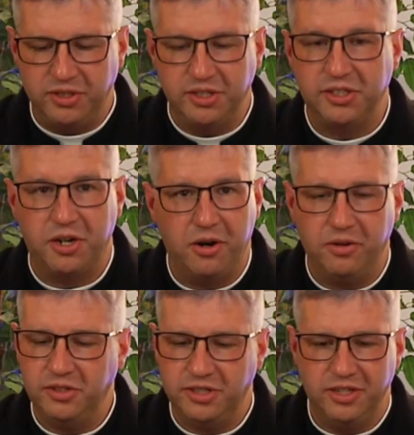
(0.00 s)

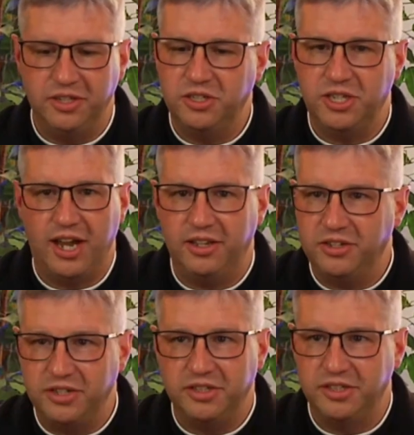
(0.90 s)
sorrows and
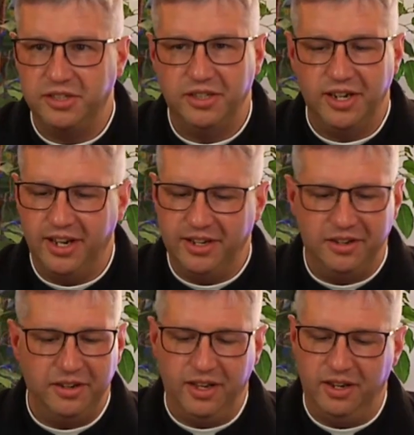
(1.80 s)
challenges
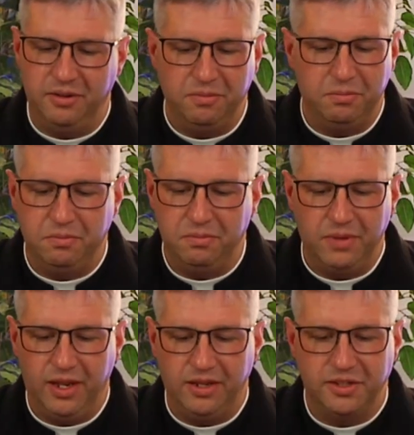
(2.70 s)
and
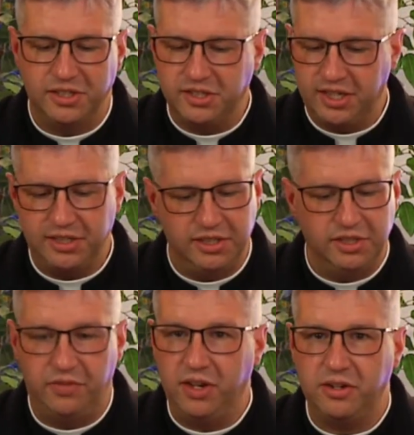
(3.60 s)
successes,
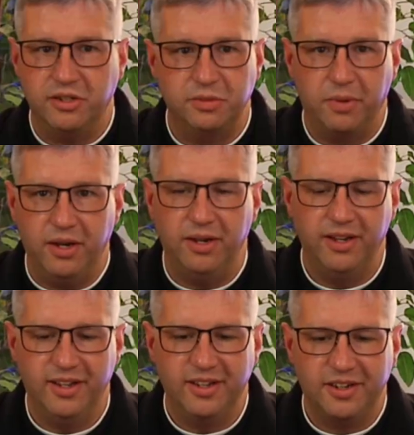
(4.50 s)
failures, but
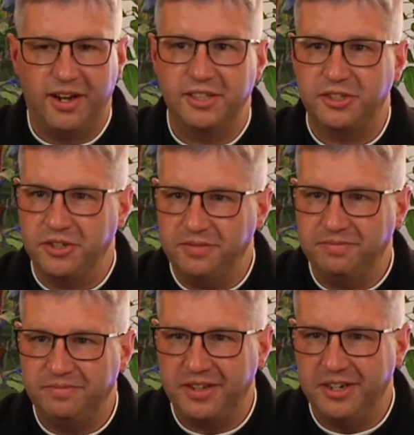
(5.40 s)
God is good.
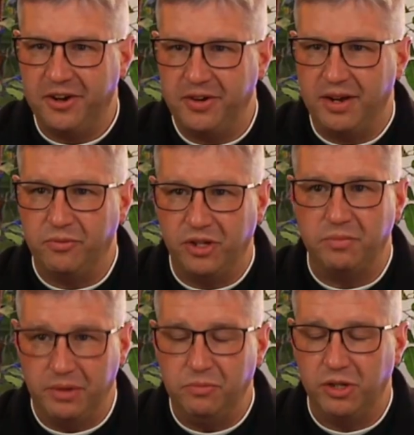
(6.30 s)
And I've
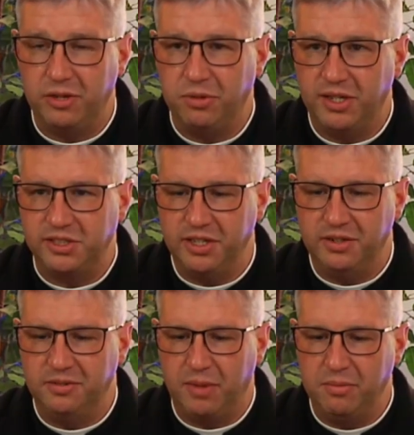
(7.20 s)
been really blessed
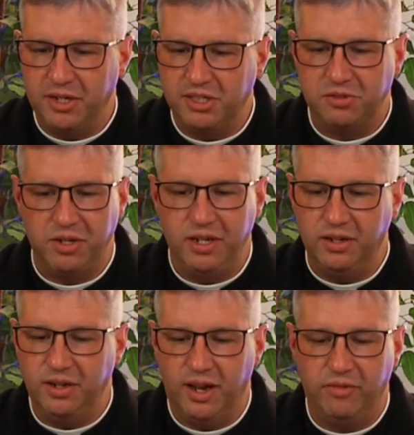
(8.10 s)
in my ministry
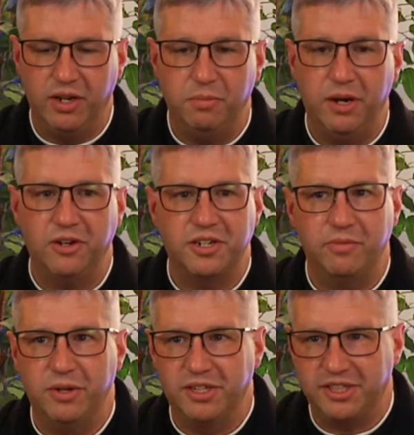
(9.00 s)
and every parish I've
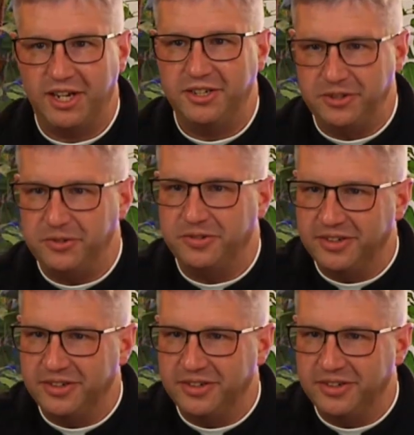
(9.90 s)
been assigned to.